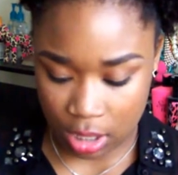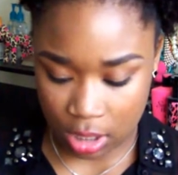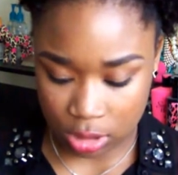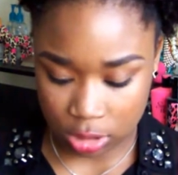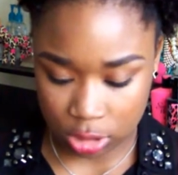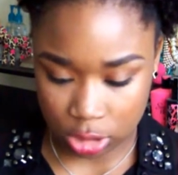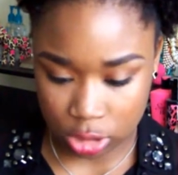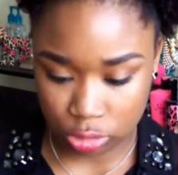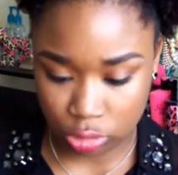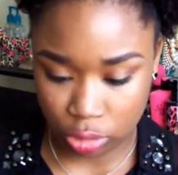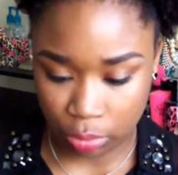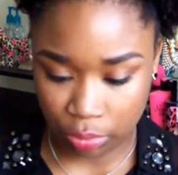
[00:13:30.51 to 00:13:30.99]

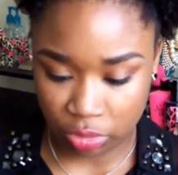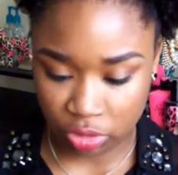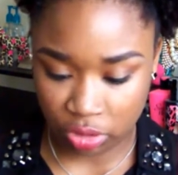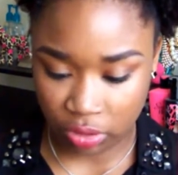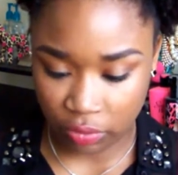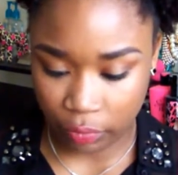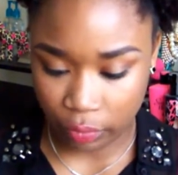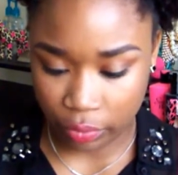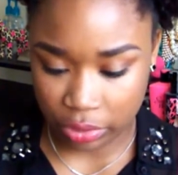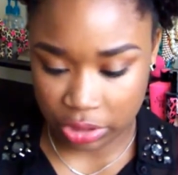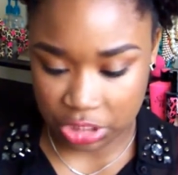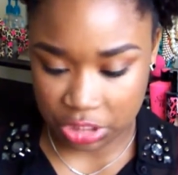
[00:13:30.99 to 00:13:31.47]
description
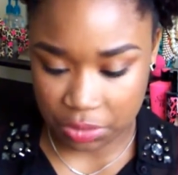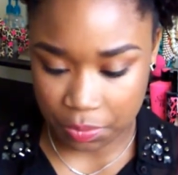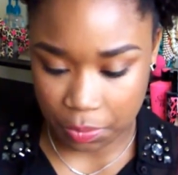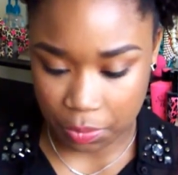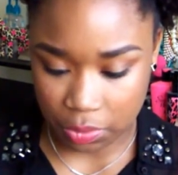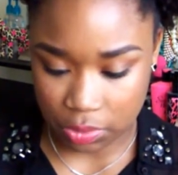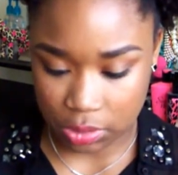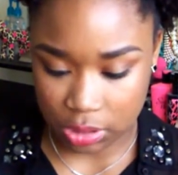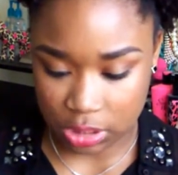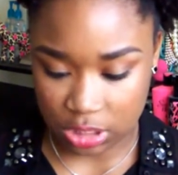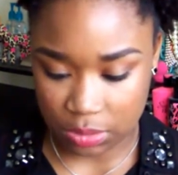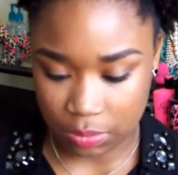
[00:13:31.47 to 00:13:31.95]
of what it's
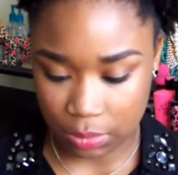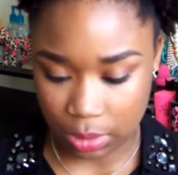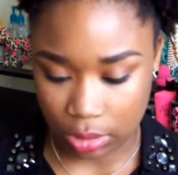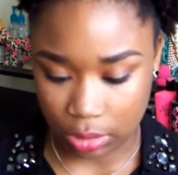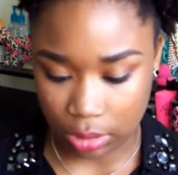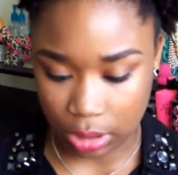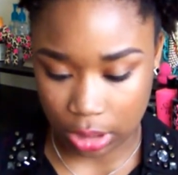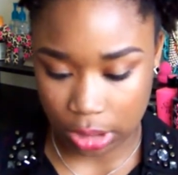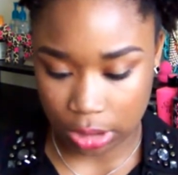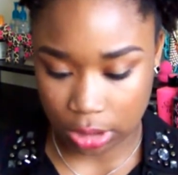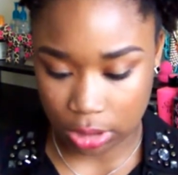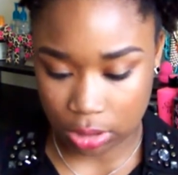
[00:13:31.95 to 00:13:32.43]
supposed to smell
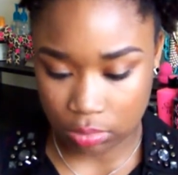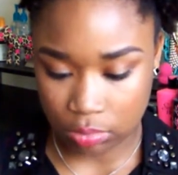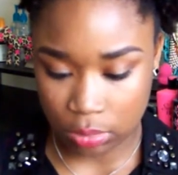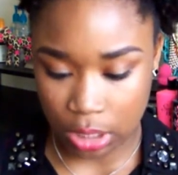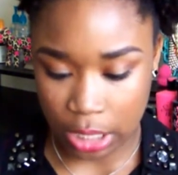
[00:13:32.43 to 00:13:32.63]
like.